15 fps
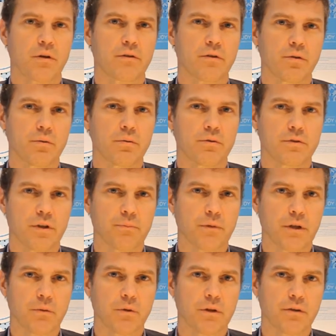to
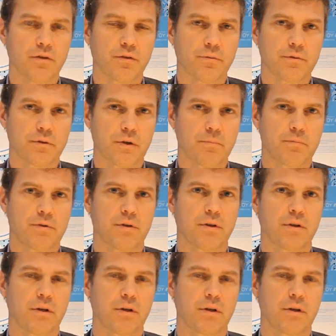something where the subscription